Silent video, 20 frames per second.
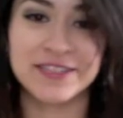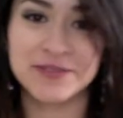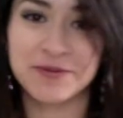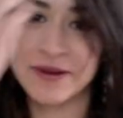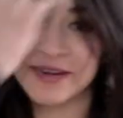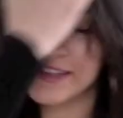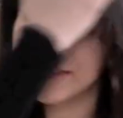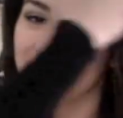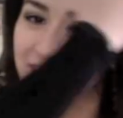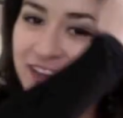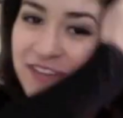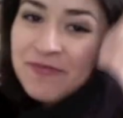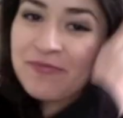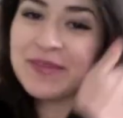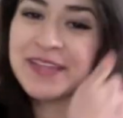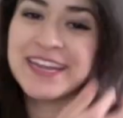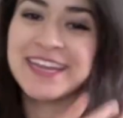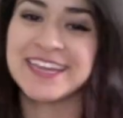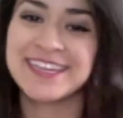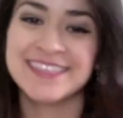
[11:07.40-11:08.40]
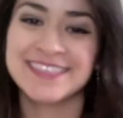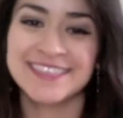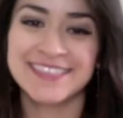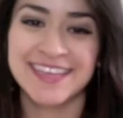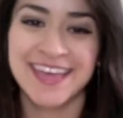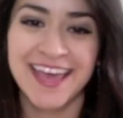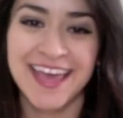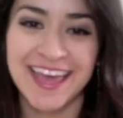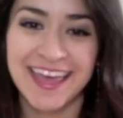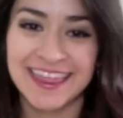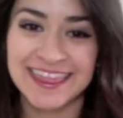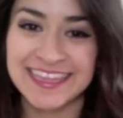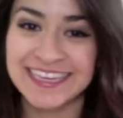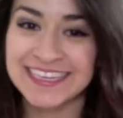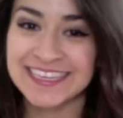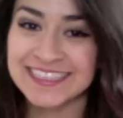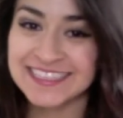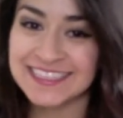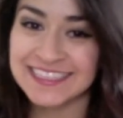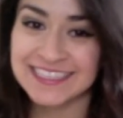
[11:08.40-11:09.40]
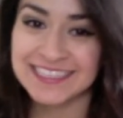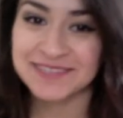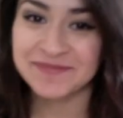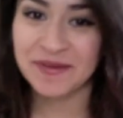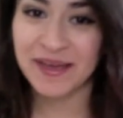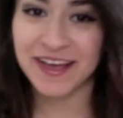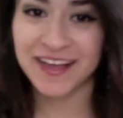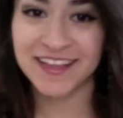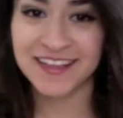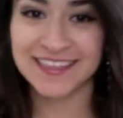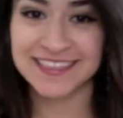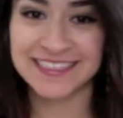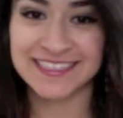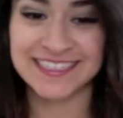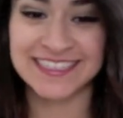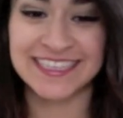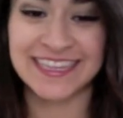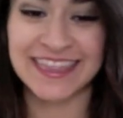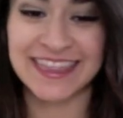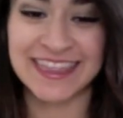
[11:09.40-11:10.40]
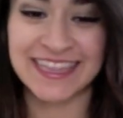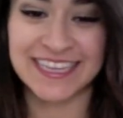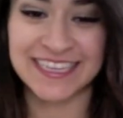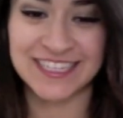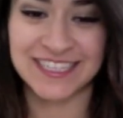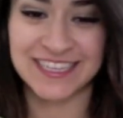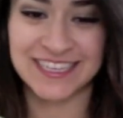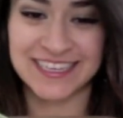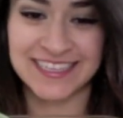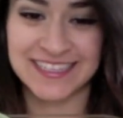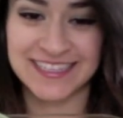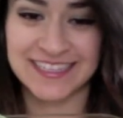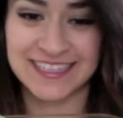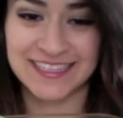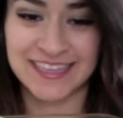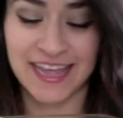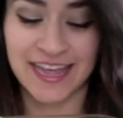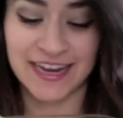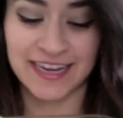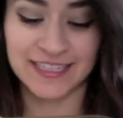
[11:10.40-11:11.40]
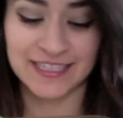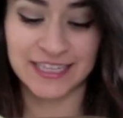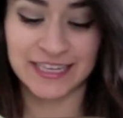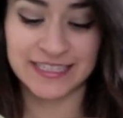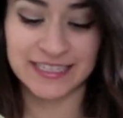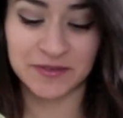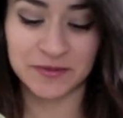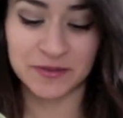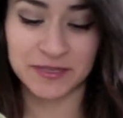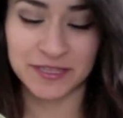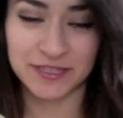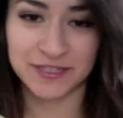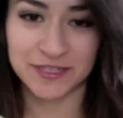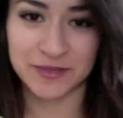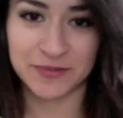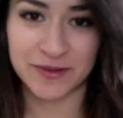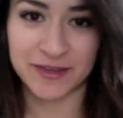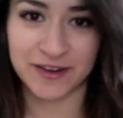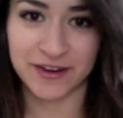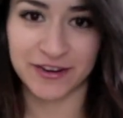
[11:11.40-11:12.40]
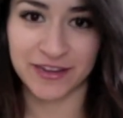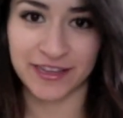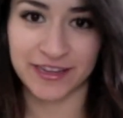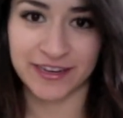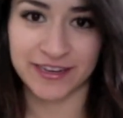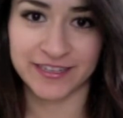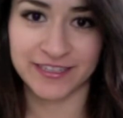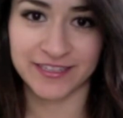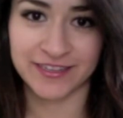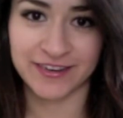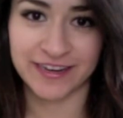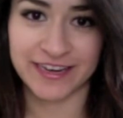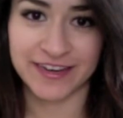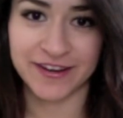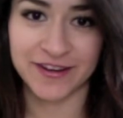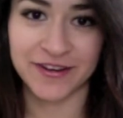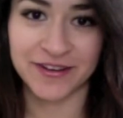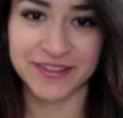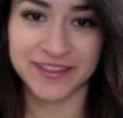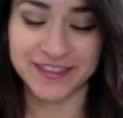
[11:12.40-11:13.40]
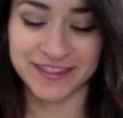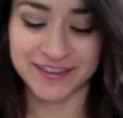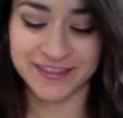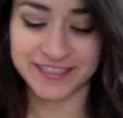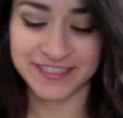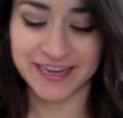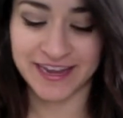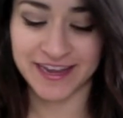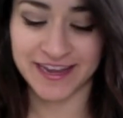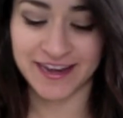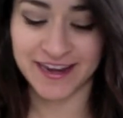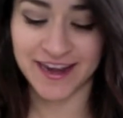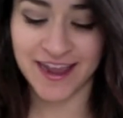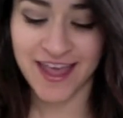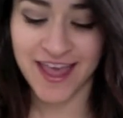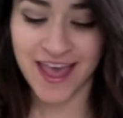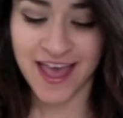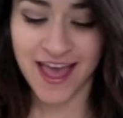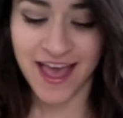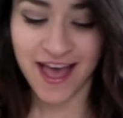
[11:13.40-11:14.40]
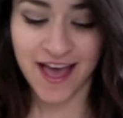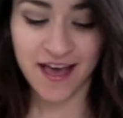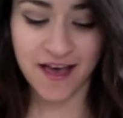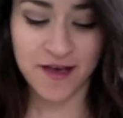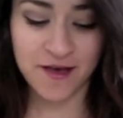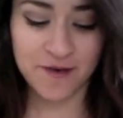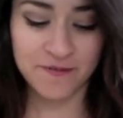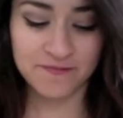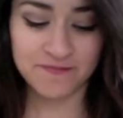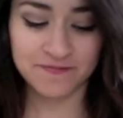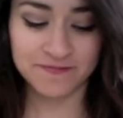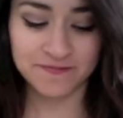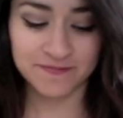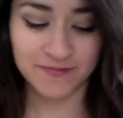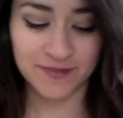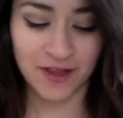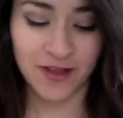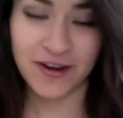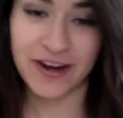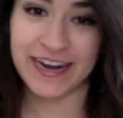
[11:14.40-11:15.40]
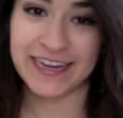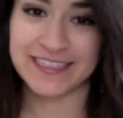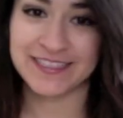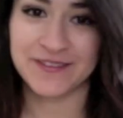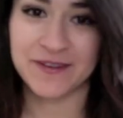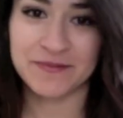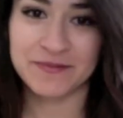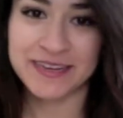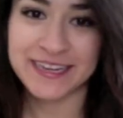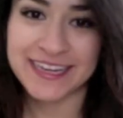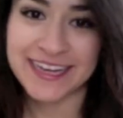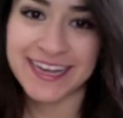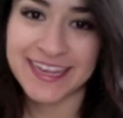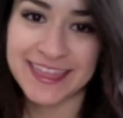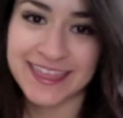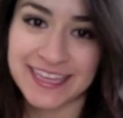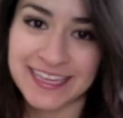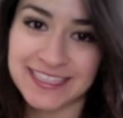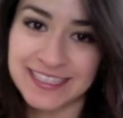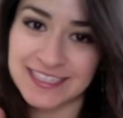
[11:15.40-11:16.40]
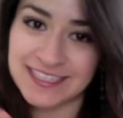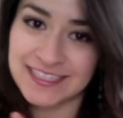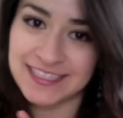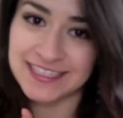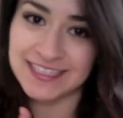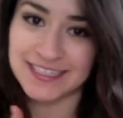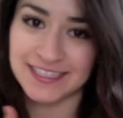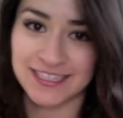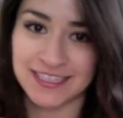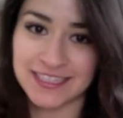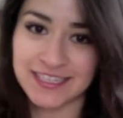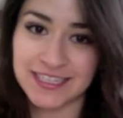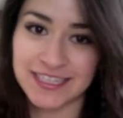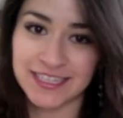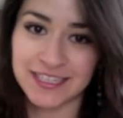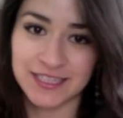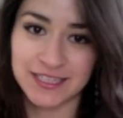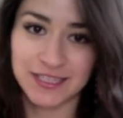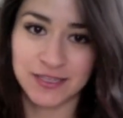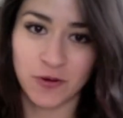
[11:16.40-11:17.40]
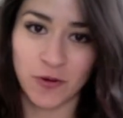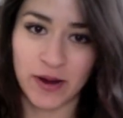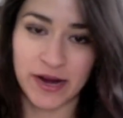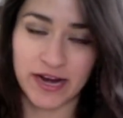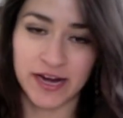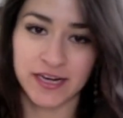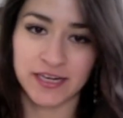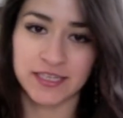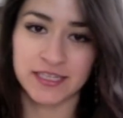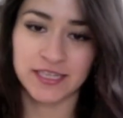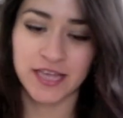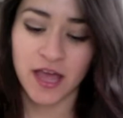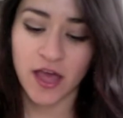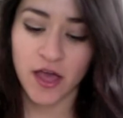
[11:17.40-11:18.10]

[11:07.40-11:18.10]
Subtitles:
25 minutes. These smell delicious. And I checked it with a toothpick earlier, so I know that they're done. Alright, so I'm going to cut these into 16 squares.